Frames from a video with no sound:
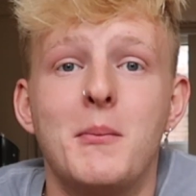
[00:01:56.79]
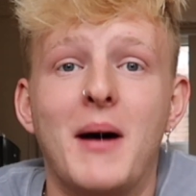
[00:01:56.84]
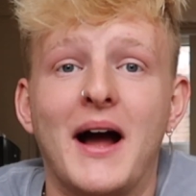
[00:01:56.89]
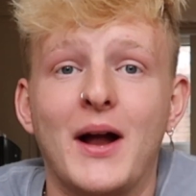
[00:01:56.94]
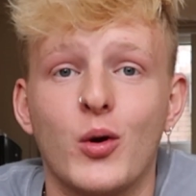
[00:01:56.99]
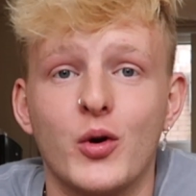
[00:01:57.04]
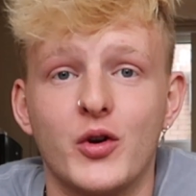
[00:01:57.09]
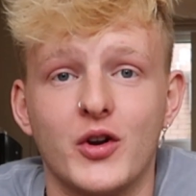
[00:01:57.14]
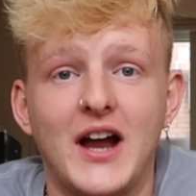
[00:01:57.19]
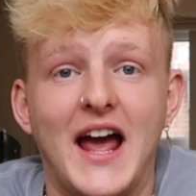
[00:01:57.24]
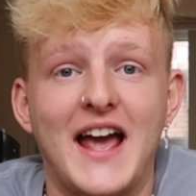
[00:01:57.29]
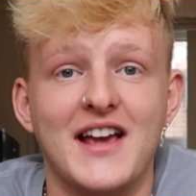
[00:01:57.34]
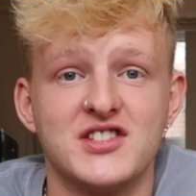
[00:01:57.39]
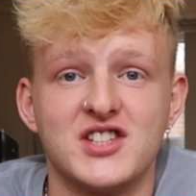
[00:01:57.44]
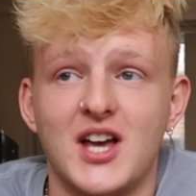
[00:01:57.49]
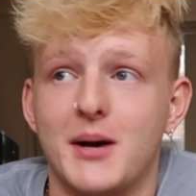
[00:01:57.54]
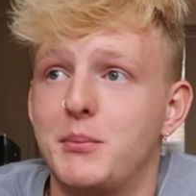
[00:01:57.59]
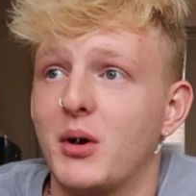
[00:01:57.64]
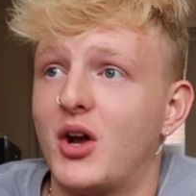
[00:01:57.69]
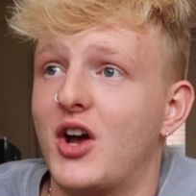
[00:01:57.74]
my order
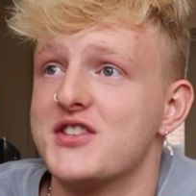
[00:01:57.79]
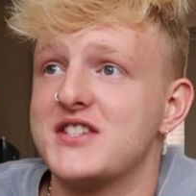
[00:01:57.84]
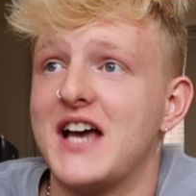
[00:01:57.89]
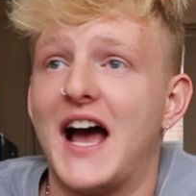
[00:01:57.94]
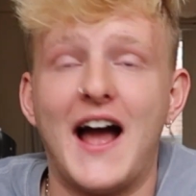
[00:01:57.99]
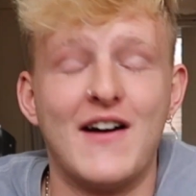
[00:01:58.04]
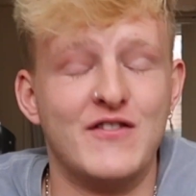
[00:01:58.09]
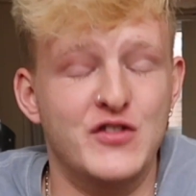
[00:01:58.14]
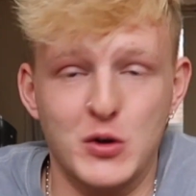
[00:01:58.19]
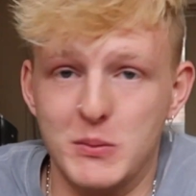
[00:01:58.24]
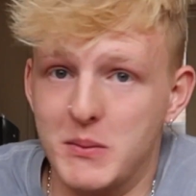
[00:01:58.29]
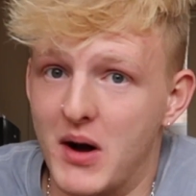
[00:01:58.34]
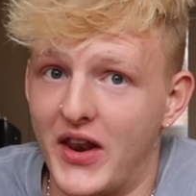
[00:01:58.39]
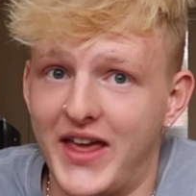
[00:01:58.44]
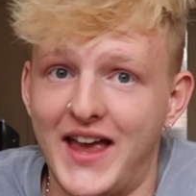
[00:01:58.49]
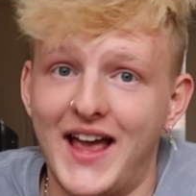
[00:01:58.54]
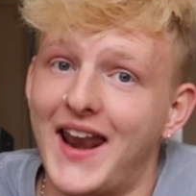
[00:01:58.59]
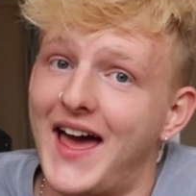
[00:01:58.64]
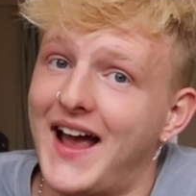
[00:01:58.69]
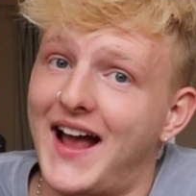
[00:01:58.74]
ASAP because I have no
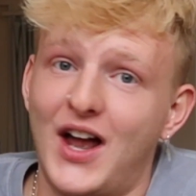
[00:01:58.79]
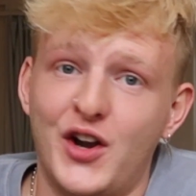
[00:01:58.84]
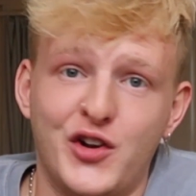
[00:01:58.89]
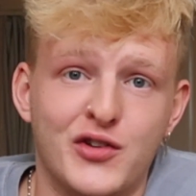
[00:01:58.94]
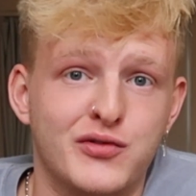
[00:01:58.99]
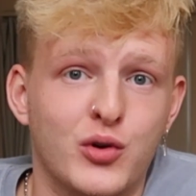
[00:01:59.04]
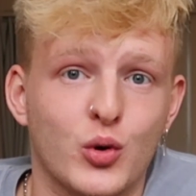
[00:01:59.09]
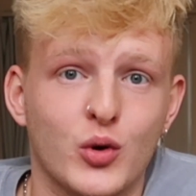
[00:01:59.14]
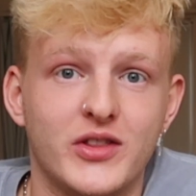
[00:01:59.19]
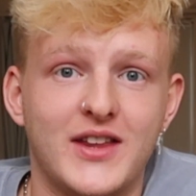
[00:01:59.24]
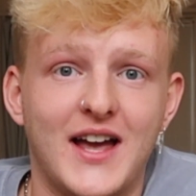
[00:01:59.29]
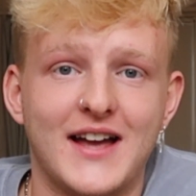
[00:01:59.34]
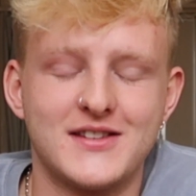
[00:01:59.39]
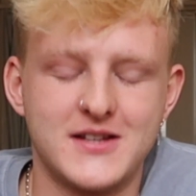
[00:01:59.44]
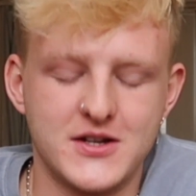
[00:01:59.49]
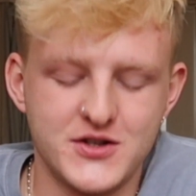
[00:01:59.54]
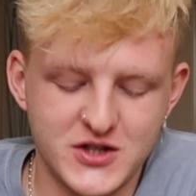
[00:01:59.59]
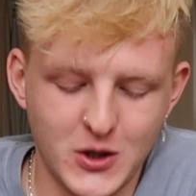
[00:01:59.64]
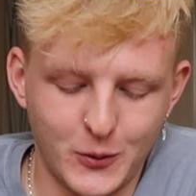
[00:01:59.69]
money and I can't afford that.